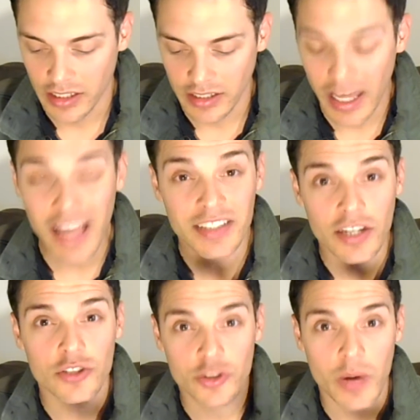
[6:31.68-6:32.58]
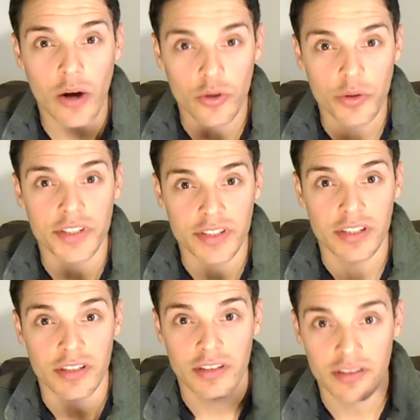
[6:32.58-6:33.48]
That tells you how
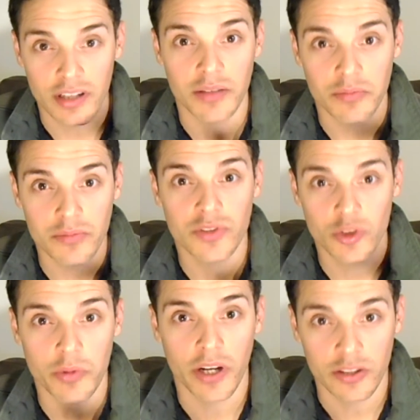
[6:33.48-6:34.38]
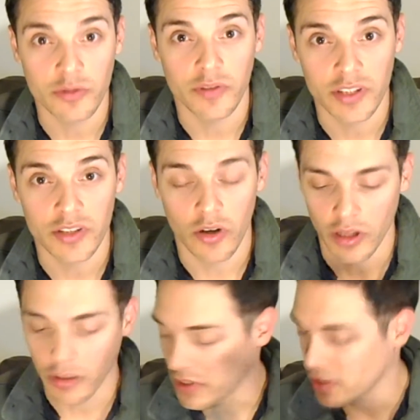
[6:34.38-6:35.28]
crazy that Supernatural fans are
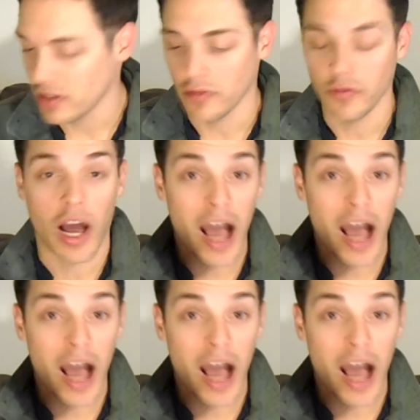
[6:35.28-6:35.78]
like myself.